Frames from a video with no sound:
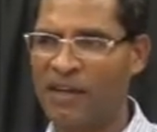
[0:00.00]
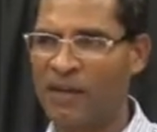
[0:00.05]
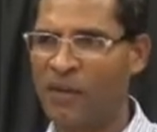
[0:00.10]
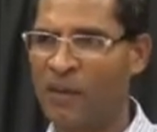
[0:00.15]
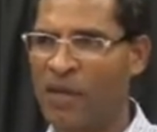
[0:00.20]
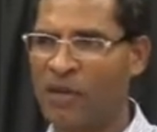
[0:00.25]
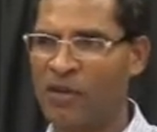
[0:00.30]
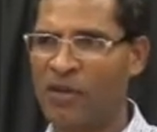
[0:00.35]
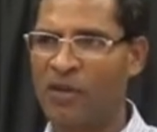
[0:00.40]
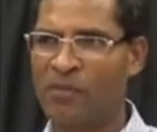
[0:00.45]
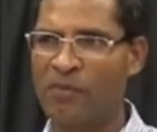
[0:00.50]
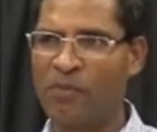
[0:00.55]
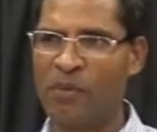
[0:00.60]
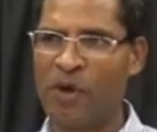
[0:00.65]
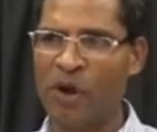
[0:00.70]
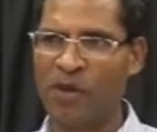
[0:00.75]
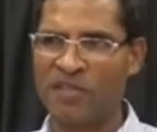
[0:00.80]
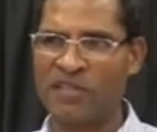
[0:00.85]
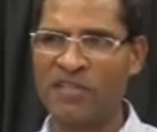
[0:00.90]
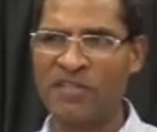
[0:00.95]
when you're
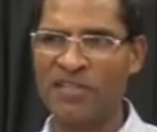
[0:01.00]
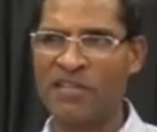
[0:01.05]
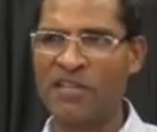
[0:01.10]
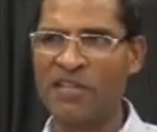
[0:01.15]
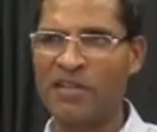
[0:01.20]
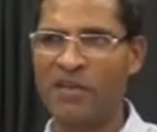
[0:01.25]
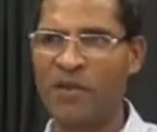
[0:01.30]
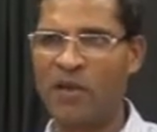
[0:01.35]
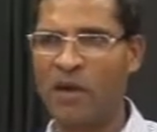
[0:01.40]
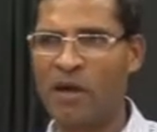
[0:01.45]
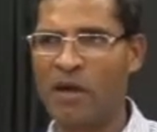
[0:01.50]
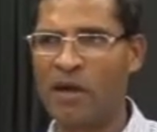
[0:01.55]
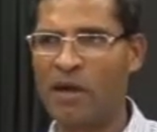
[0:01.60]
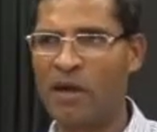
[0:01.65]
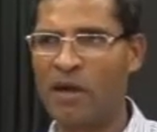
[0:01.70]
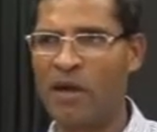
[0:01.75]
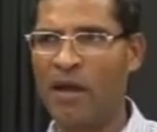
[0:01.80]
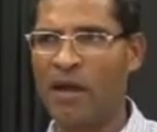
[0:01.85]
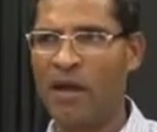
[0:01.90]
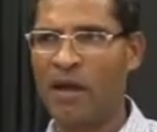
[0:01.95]
processing
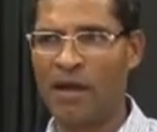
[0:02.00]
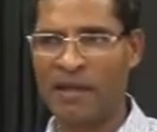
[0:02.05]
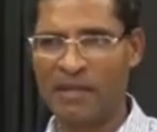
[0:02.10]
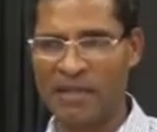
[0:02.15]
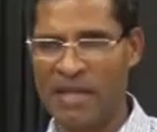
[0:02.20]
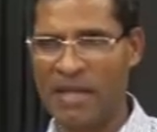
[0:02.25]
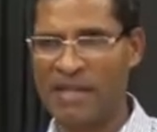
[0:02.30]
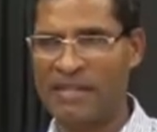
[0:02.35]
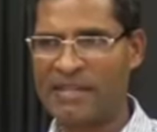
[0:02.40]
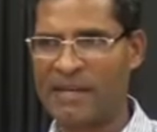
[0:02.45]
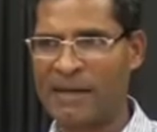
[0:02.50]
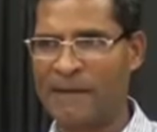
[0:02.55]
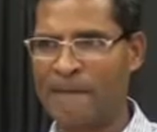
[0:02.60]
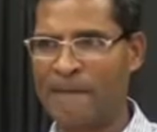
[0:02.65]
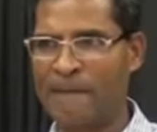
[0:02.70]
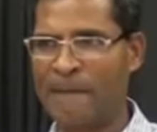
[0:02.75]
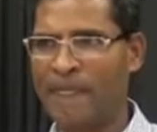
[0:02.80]
your data.